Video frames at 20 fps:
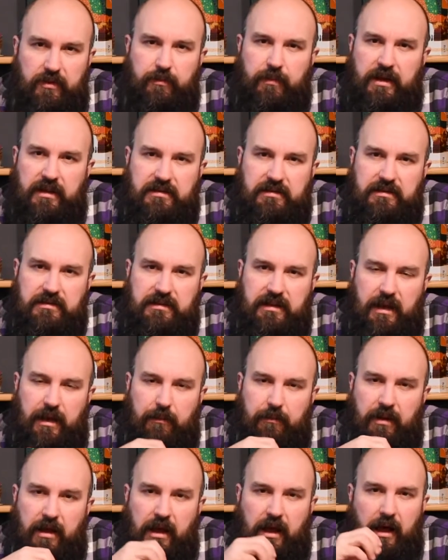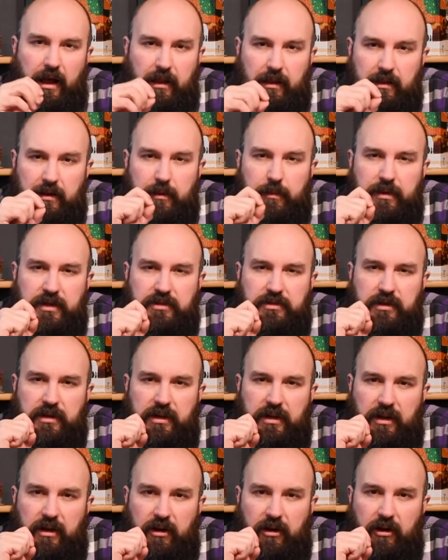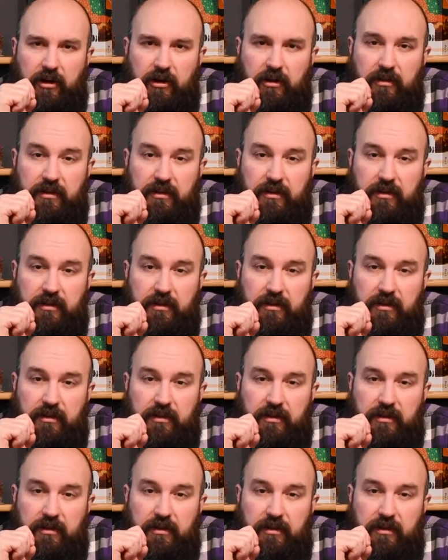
makes this game a little bit trickier.